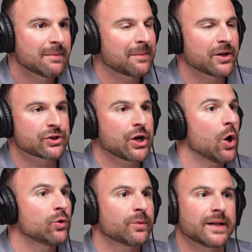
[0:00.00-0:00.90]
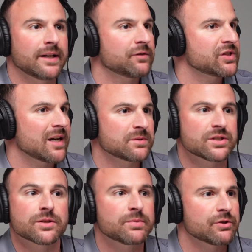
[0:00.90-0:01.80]
Maybe there's a code written in for
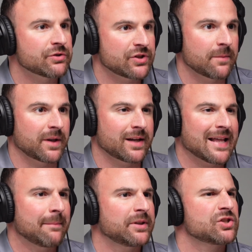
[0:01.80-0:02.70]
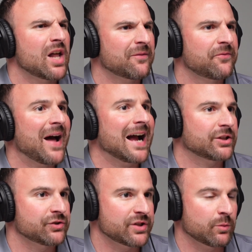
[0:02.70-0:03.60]
substance abuse or something like that, but there's a lot of
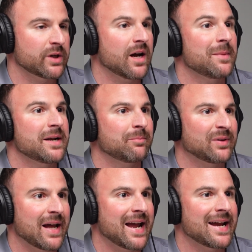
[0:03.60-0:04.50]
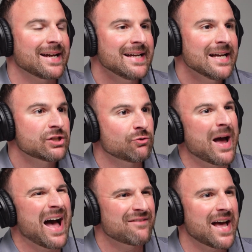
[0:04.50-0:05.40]
factors that would come into play to
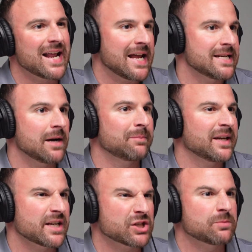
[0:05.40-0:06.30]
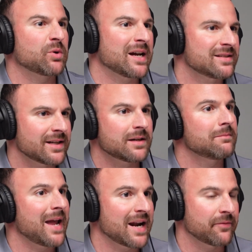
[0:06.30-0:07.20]
have that end up being expressed and to
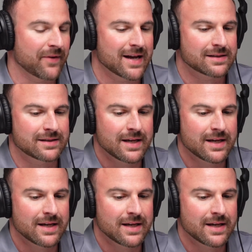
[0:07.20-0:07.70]
manifest.